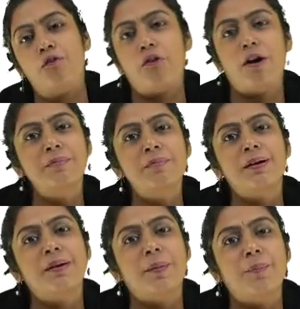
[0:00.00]
from
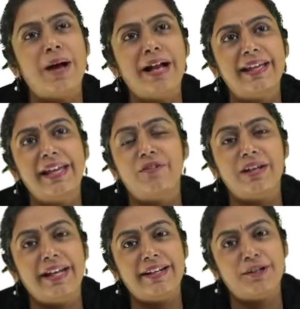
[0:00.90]
banking
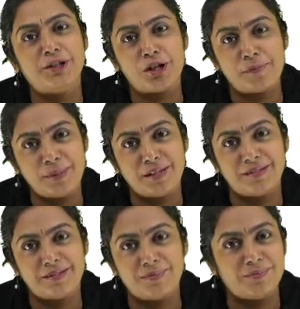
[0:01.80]
related
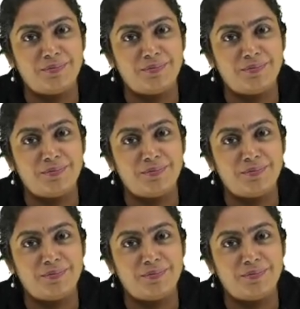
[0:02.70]
topics.